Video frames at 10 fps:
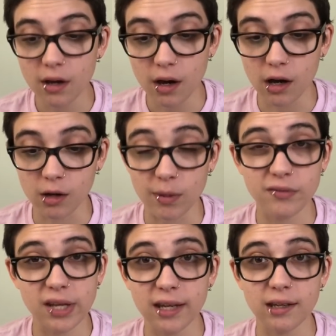I've
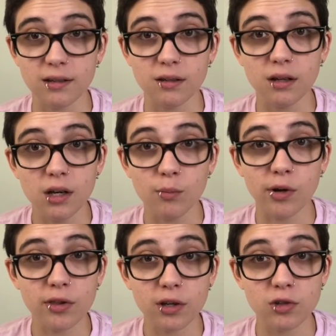taken
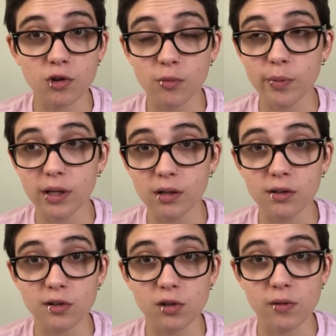birth control
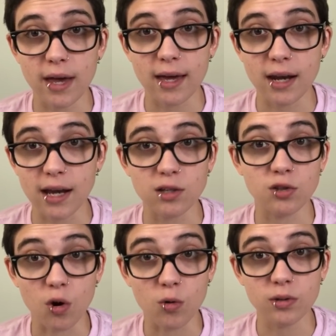pills so that I
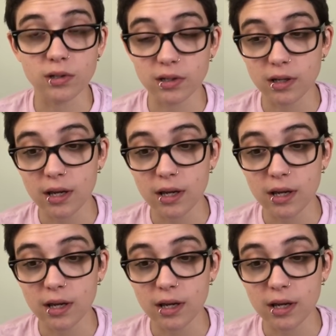don't